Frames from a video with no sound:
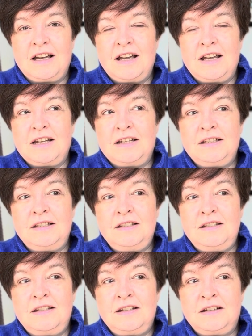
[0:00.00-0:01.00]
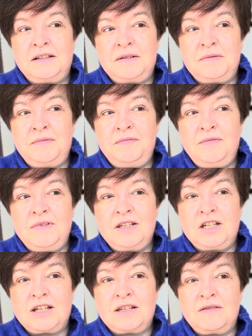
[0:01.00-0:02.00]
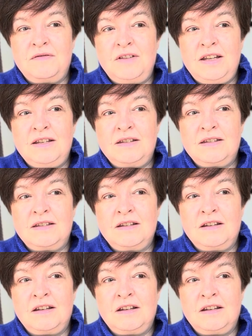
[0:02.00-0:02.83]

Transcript: and it's just these